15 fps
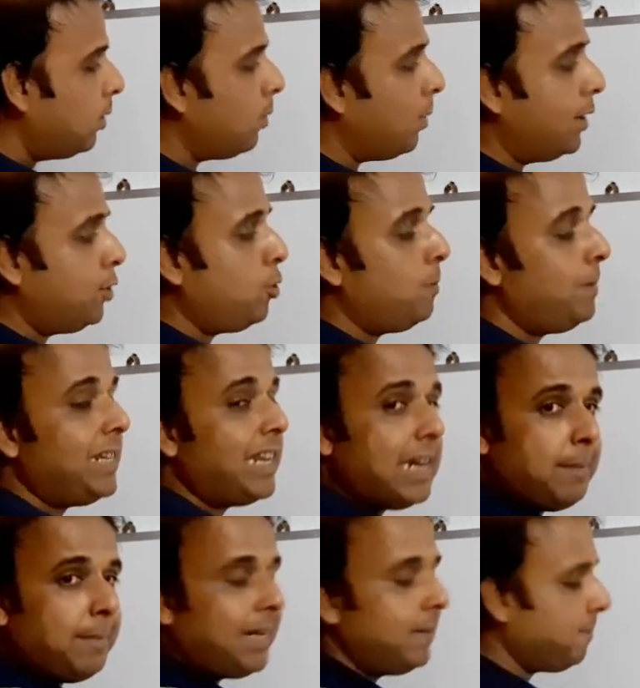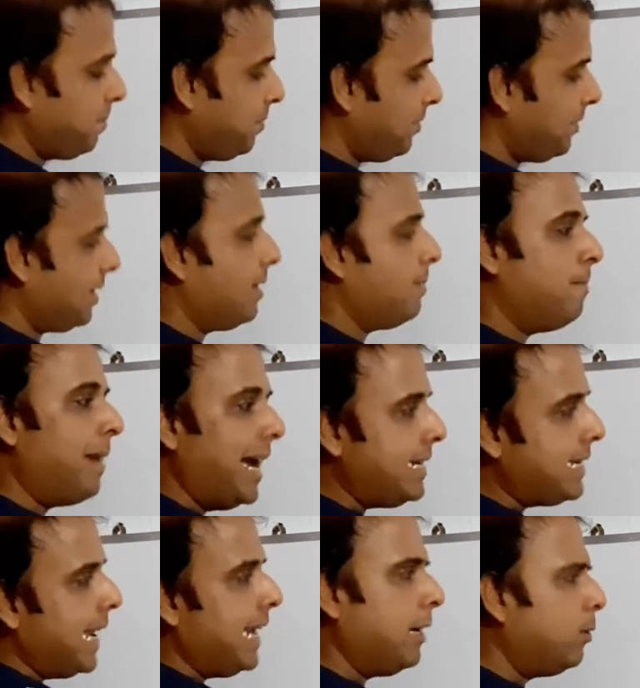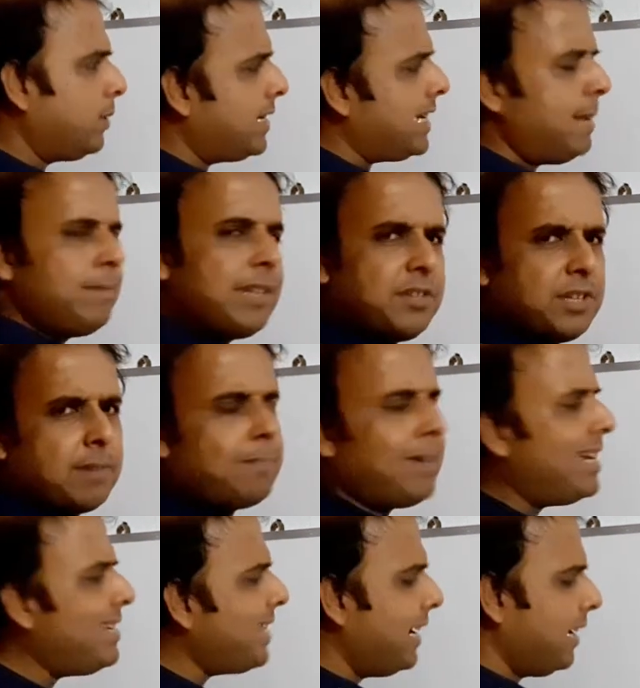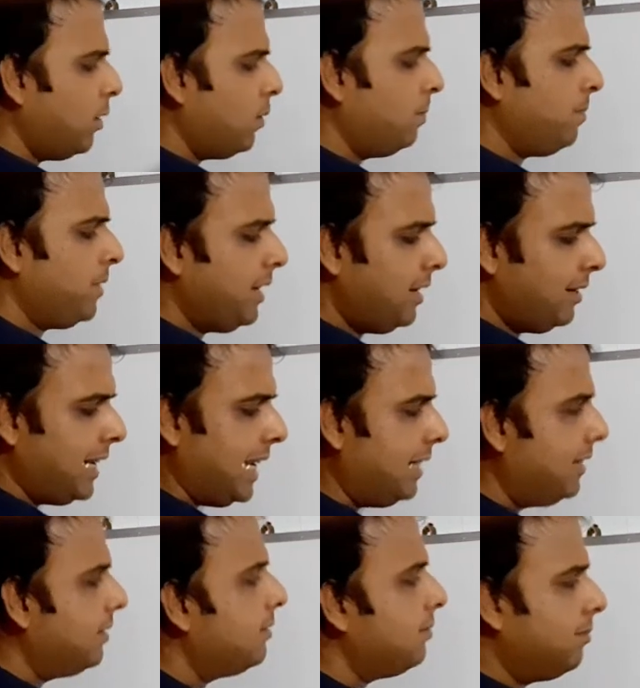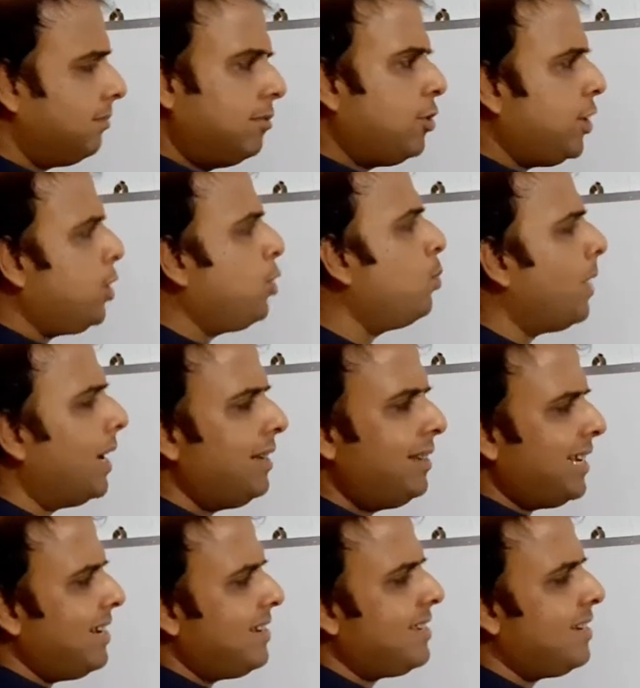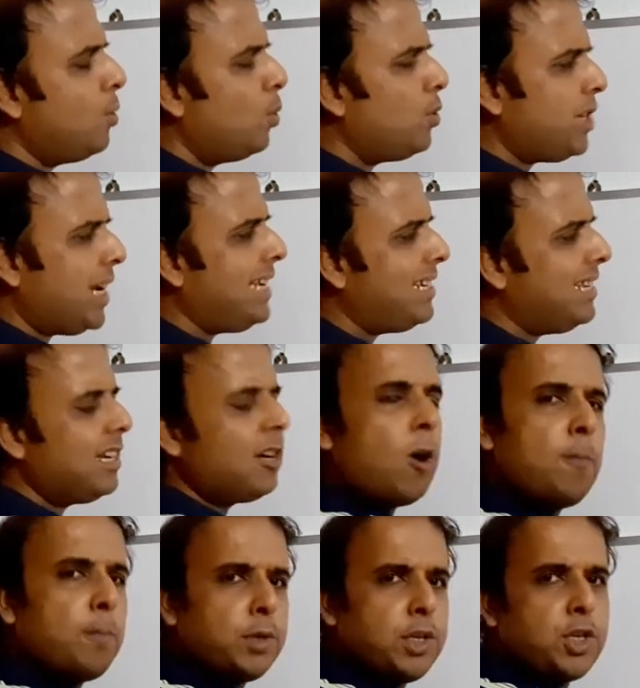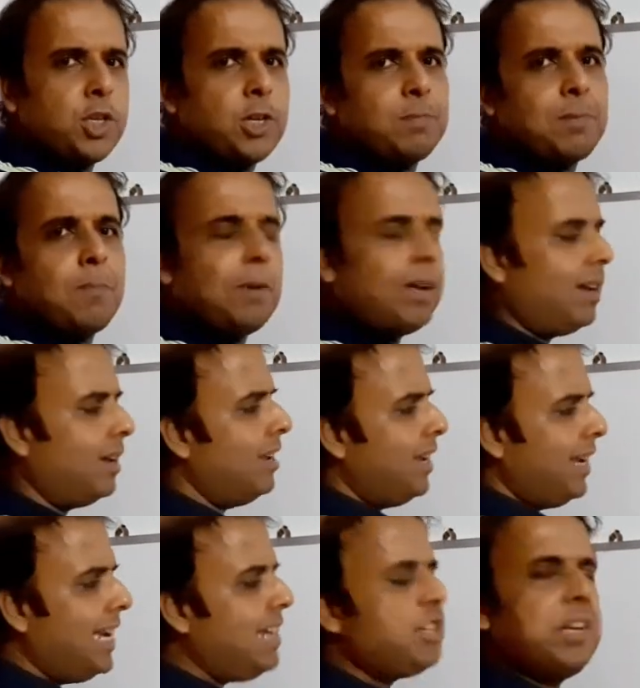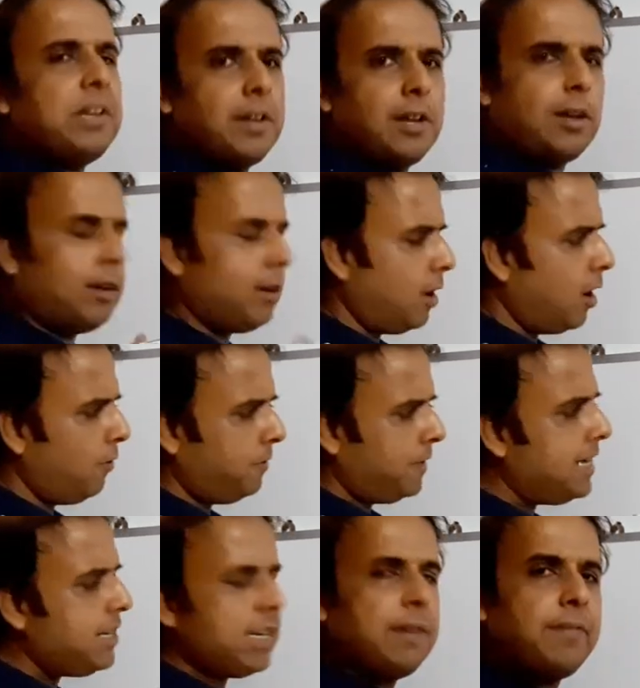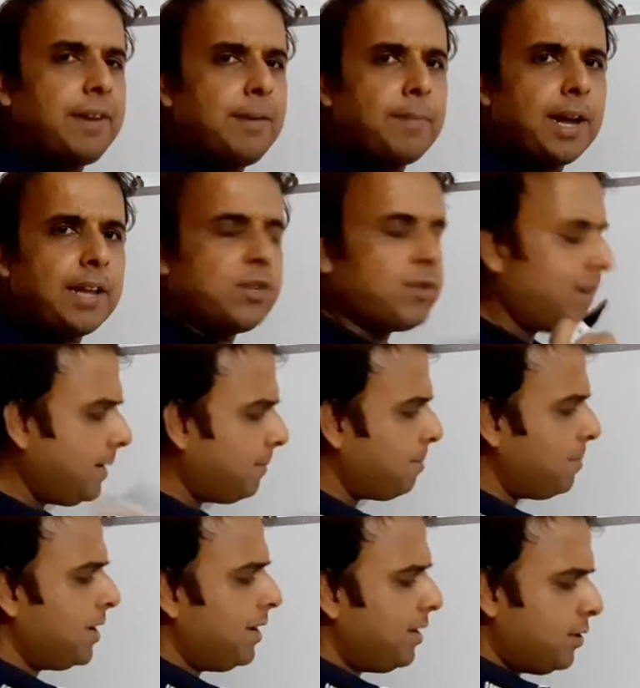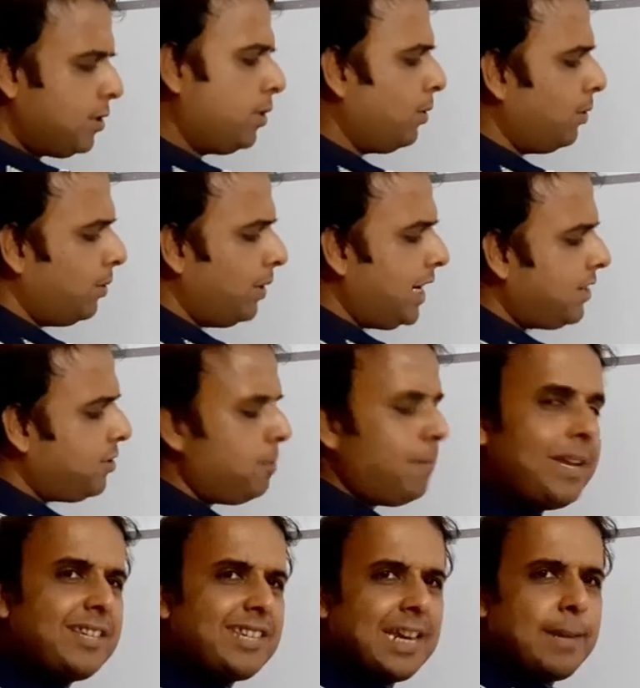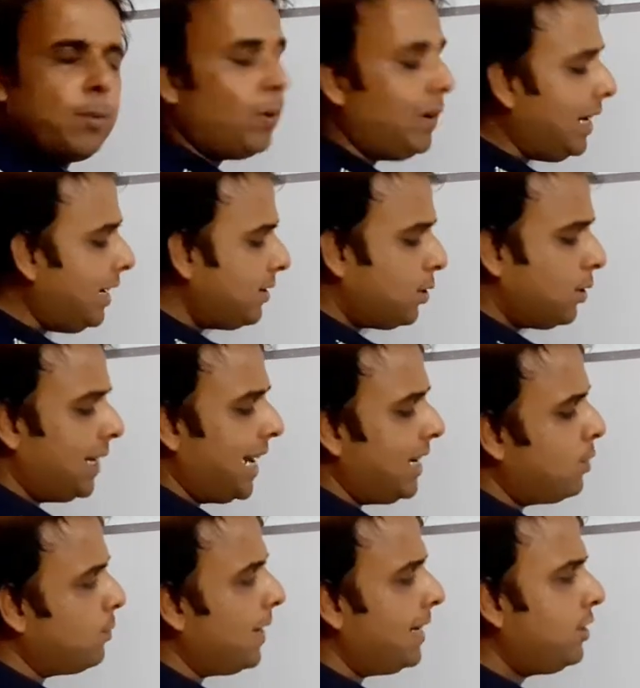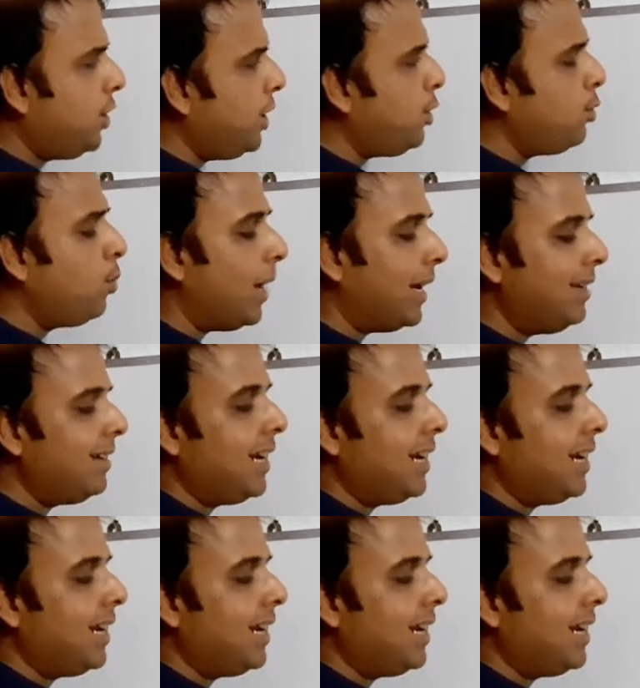What should be the naming? Bicyclo. The same system, bicyclo. Then 3 to 1. There is no change in the composition of the each and every branch, right? So it remains same only. So that is why 3 to 1.